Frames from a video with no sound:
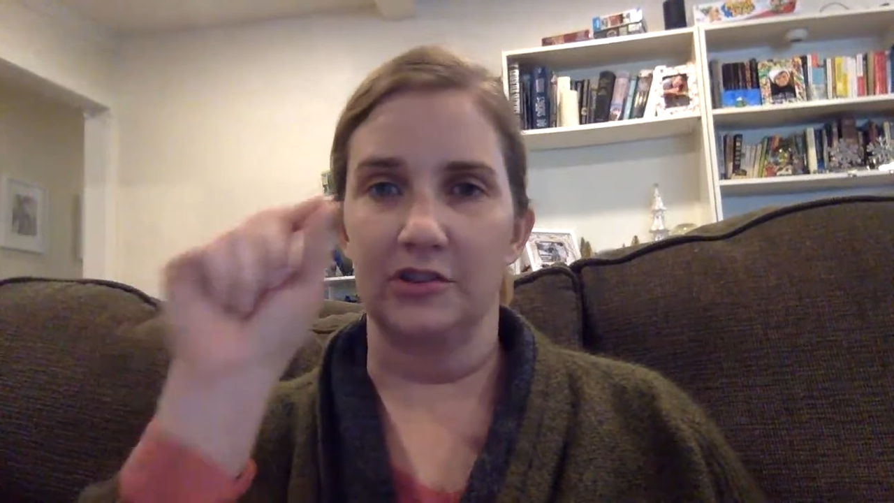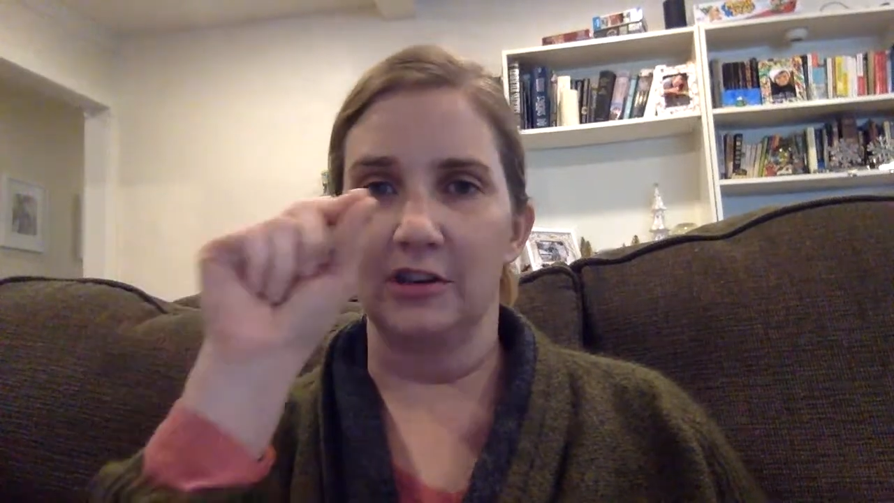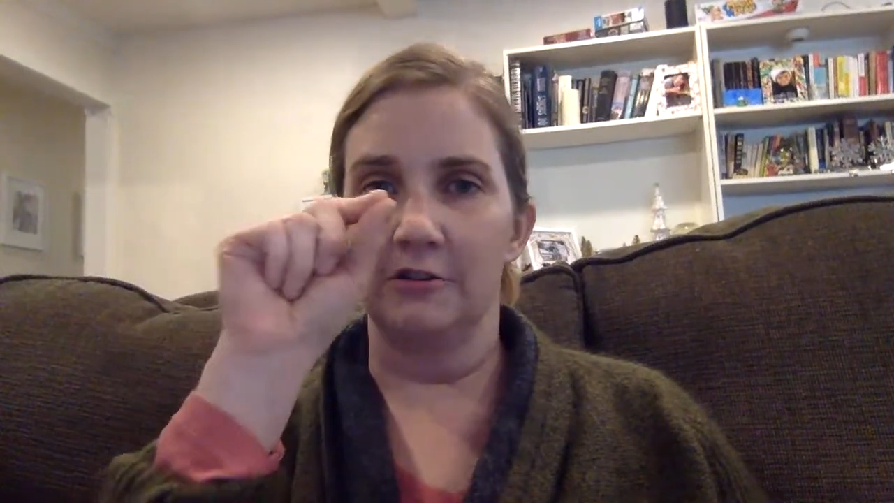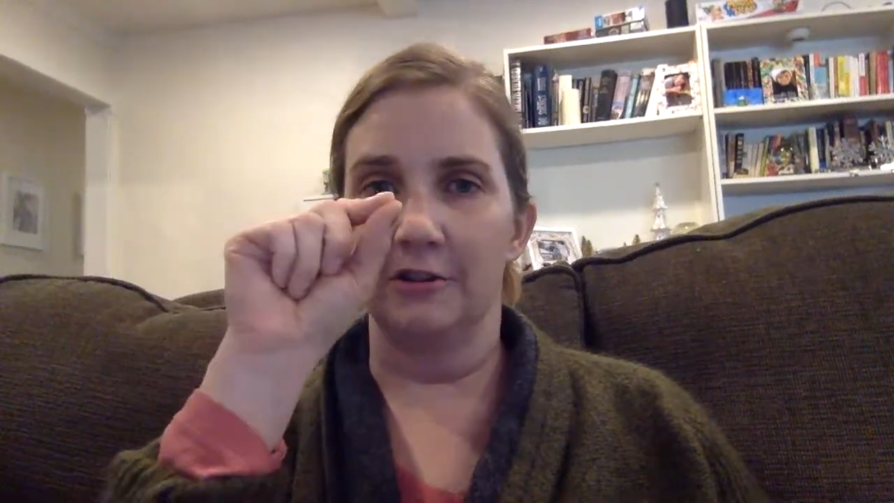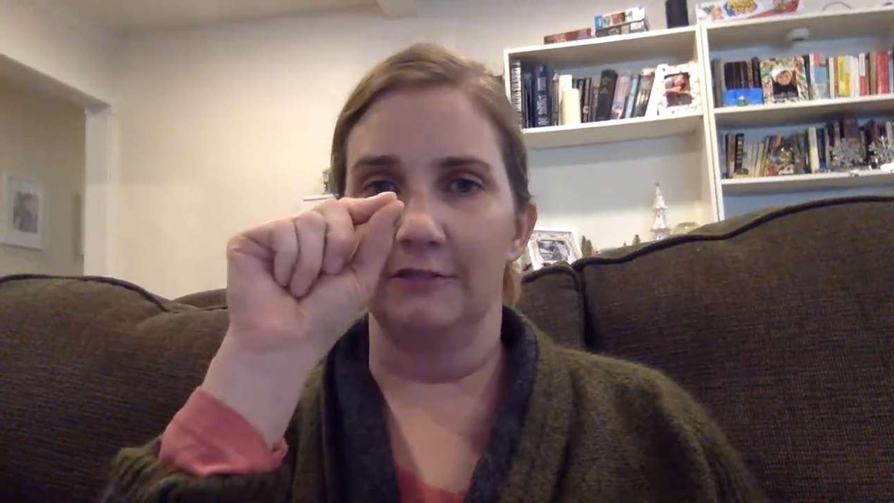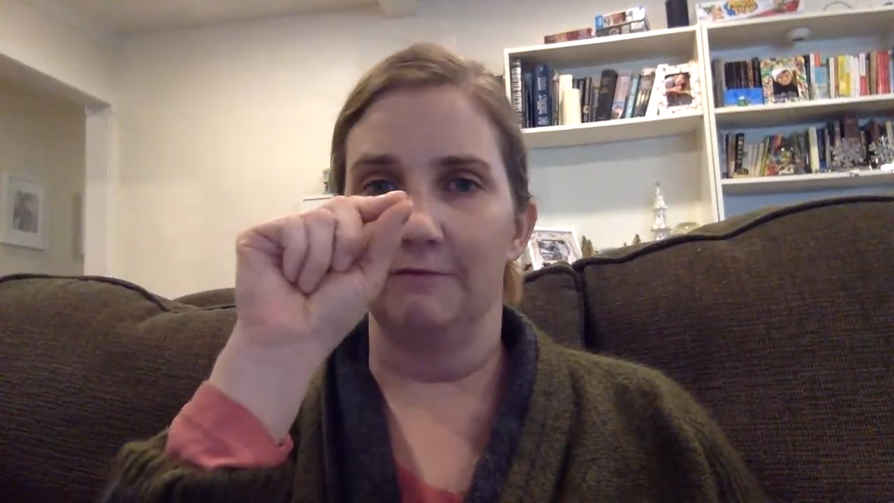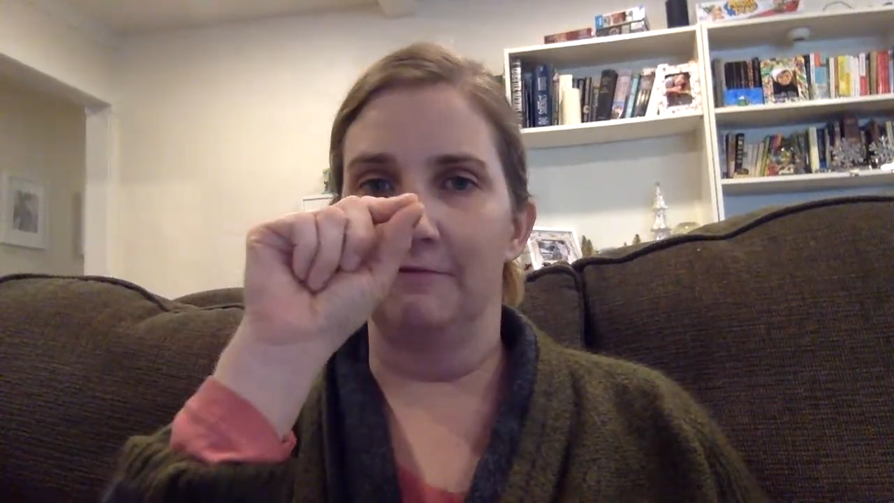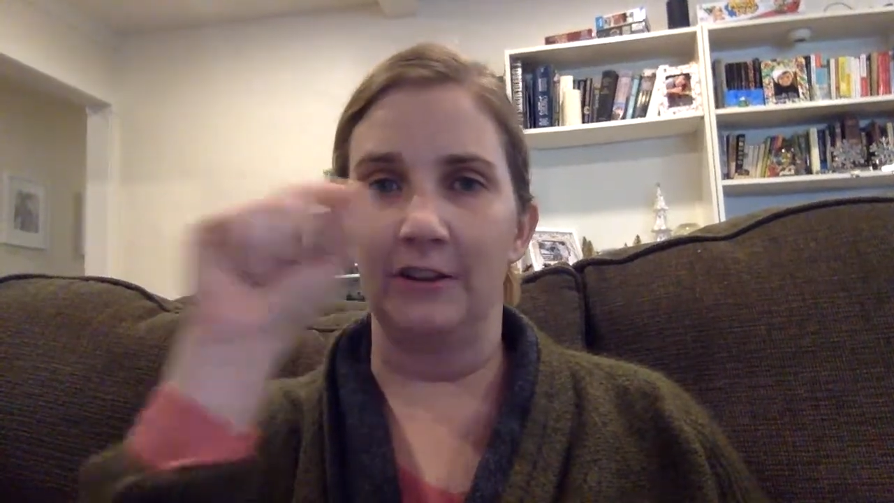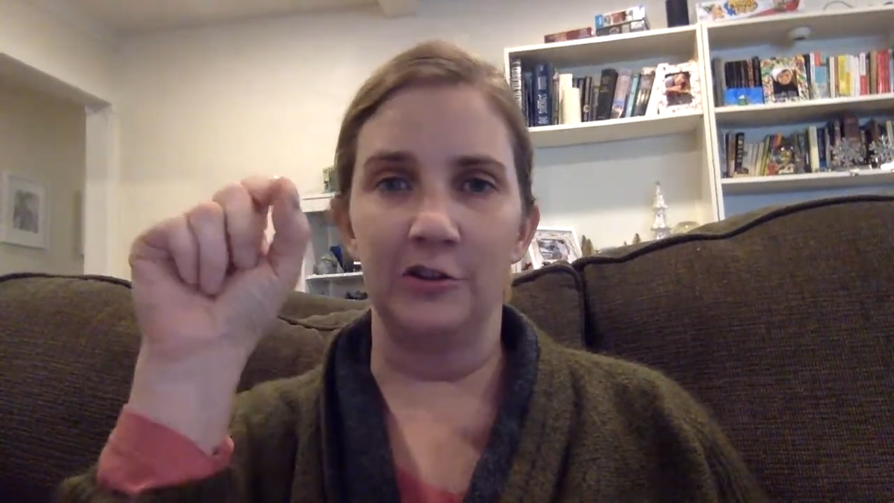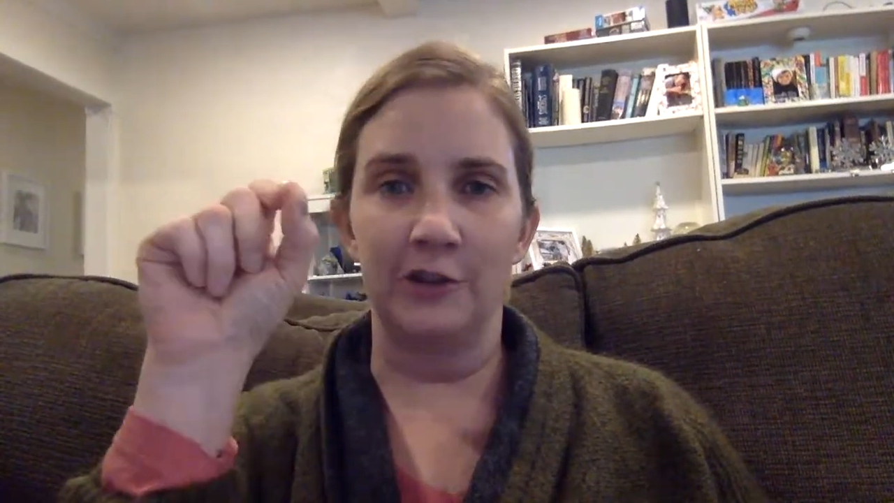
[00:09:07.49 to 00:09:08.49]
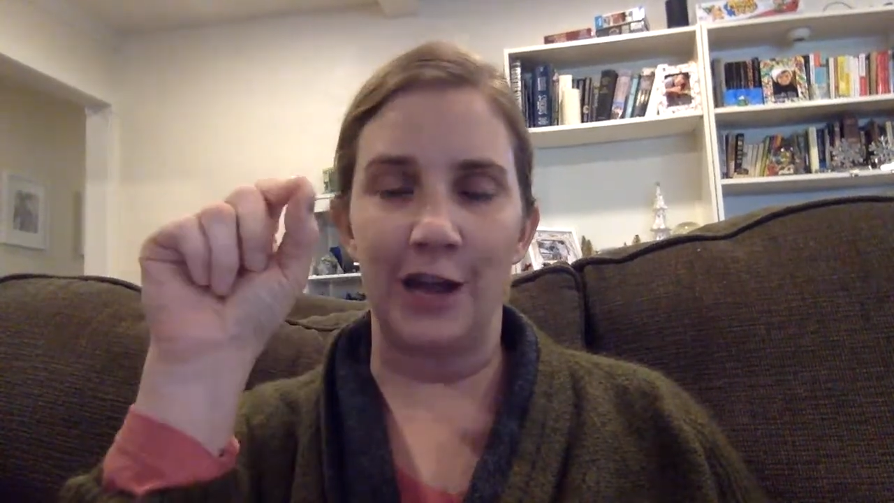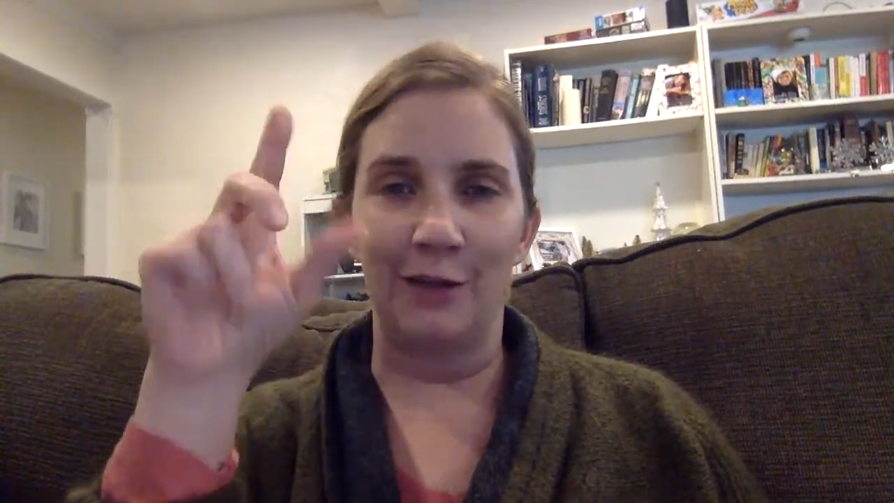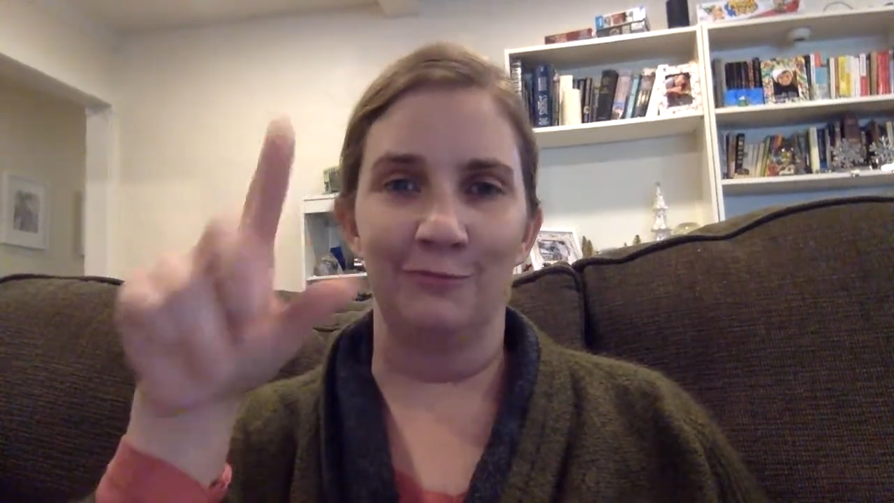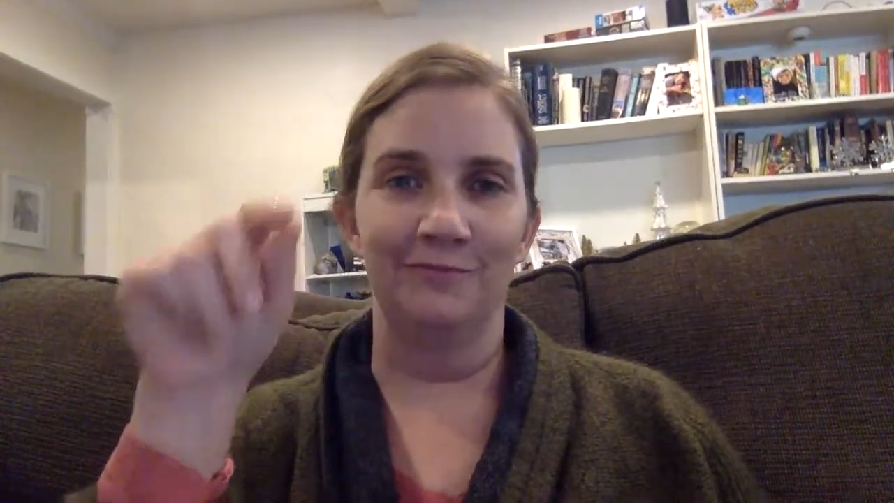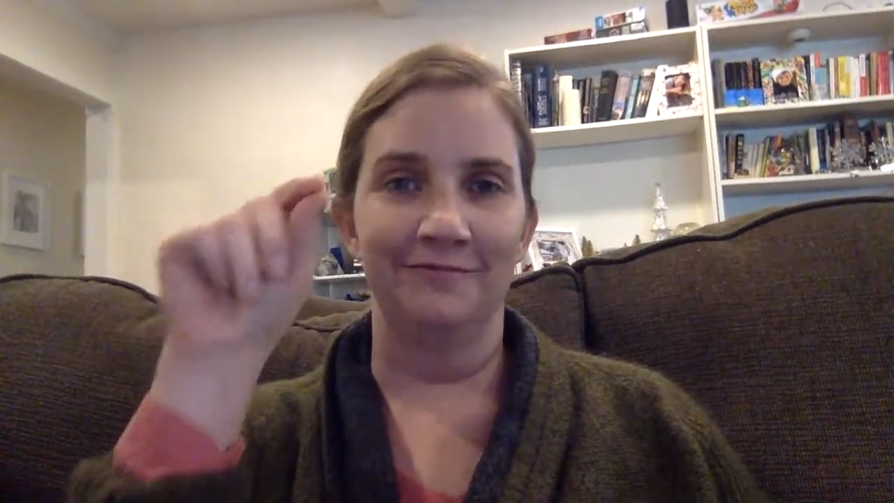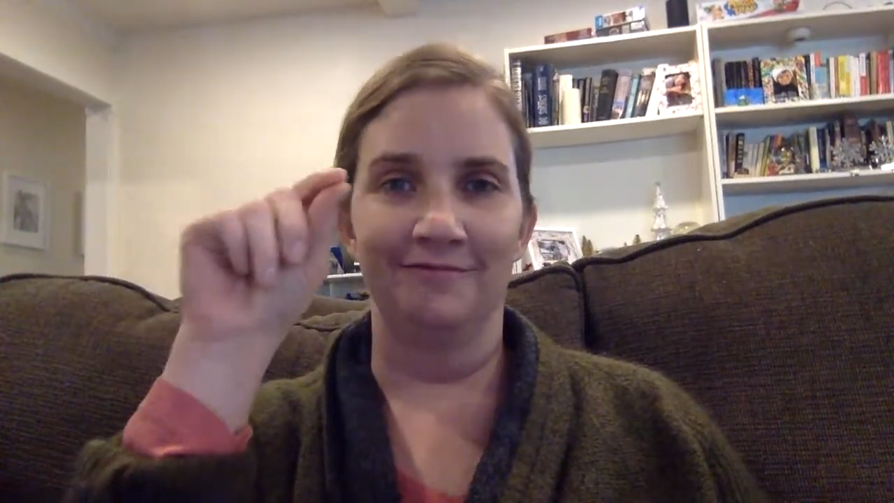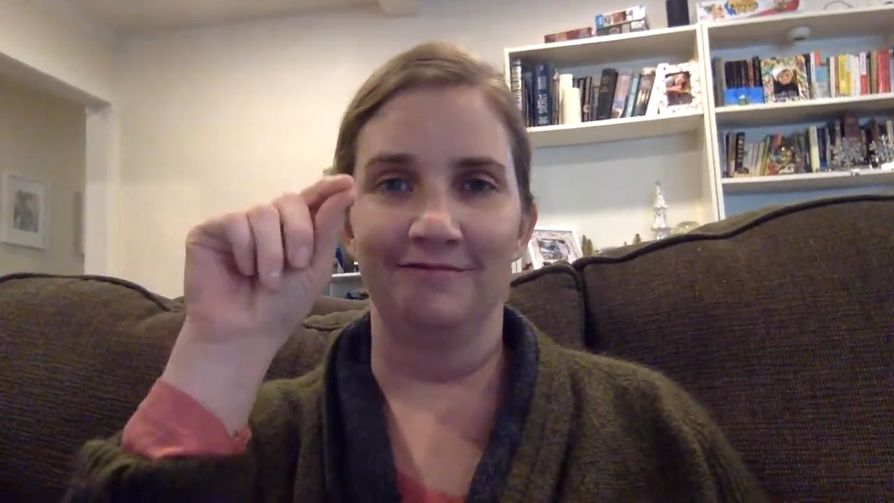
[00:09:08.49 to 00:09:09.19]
You just need to fill in your name,